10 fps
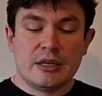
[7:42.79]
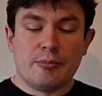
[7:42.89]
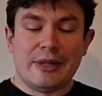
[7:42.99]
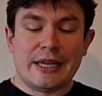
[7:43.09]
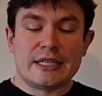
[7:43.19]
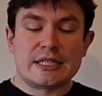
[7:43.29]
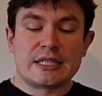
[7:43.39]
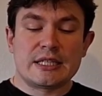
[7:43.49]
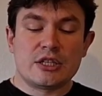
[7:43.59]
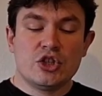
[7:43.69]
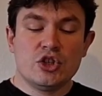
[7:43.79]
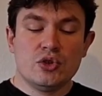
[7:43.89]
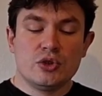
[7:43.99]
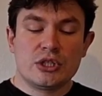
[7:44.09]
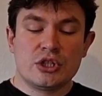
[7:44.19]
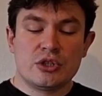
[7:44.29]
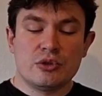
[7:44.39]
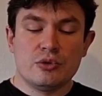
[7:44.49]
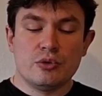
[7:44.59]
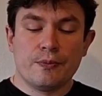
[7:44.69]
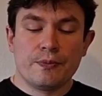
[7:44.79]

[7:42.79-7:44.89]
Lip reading: black is good to